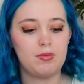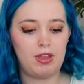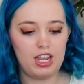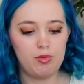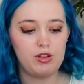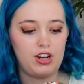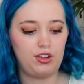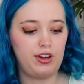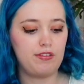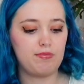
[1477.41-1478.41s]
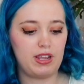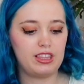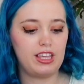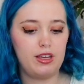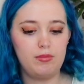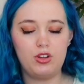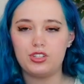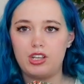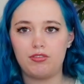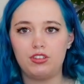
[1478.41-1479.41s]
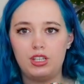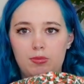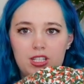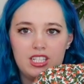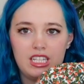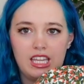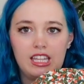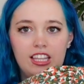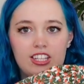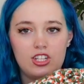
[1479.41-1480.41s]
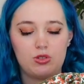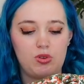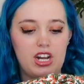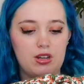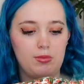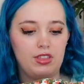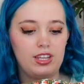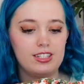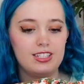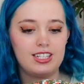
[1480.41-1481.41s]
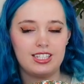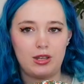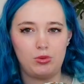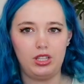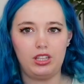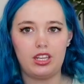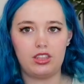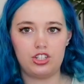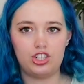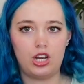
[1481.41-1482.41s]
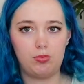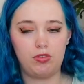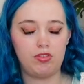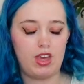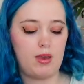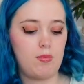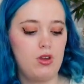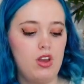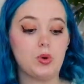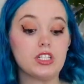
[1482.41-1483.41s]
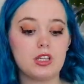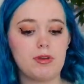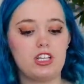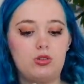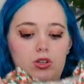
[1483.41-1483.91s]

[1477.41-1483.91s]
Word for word: to make, but now that I've made them, I'll definitely be sticking these on random things because I really like the shape of them. Was the biggest